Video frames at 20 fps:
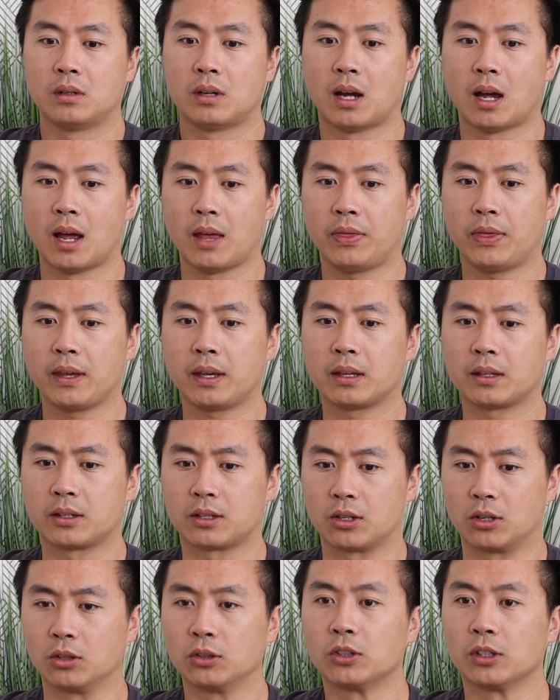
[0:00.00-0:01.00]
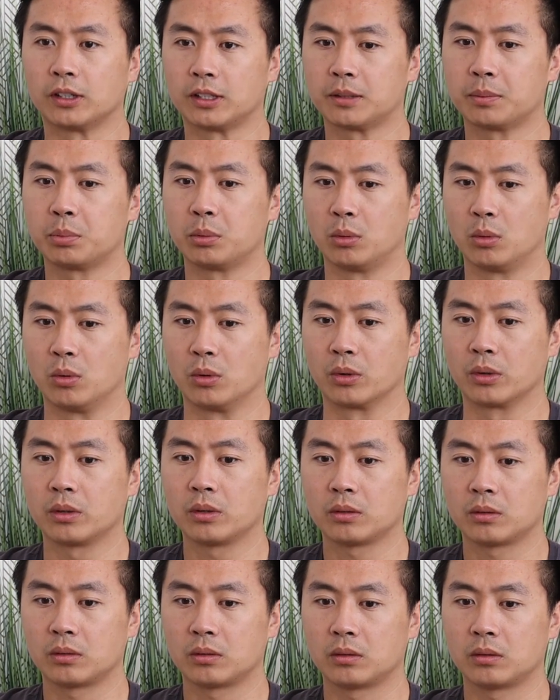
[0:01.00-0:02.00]
I think it's good to explore
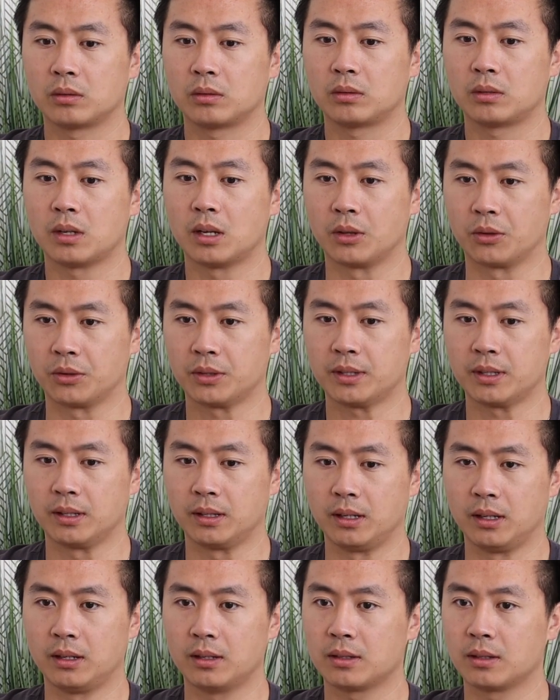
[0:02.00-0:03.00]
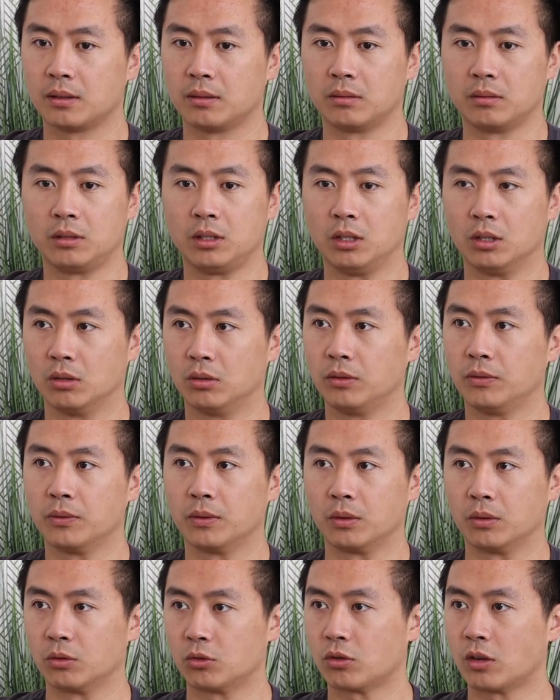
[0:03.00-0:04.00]
other cities and, if you want
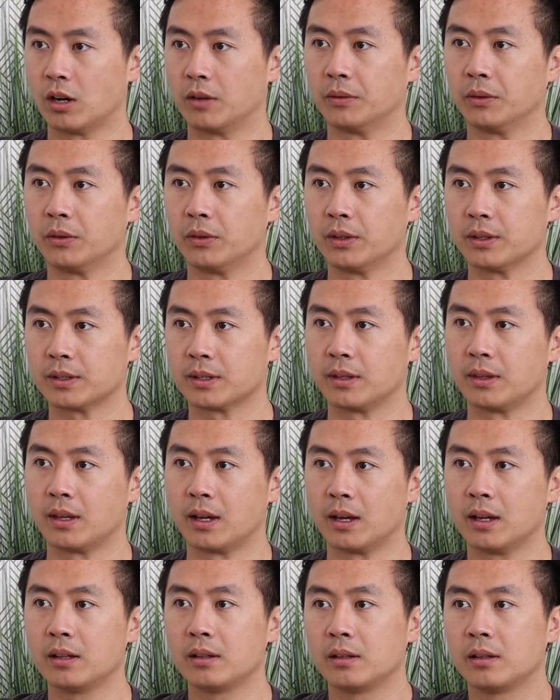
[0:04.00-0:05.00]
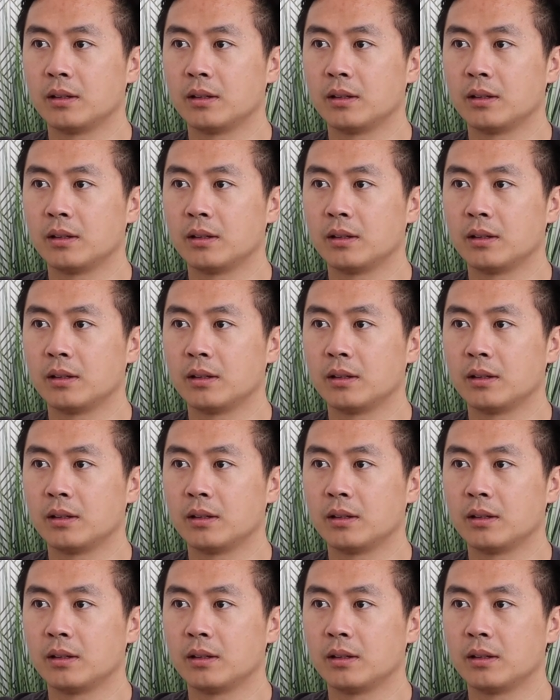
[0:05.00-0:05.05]
to go travel, this and that.